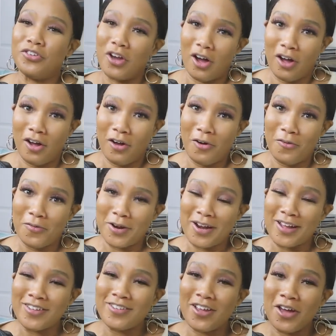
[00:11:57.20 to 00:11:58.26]
y'all, when
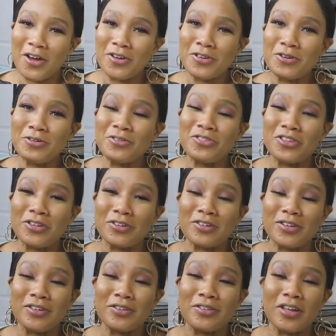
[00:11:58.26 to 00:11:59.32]
I tell you
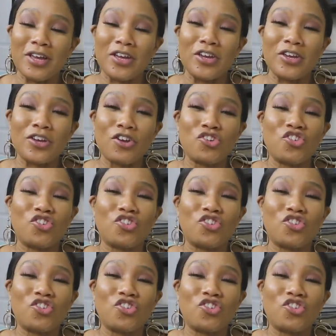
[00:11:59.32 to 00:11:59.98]
this is a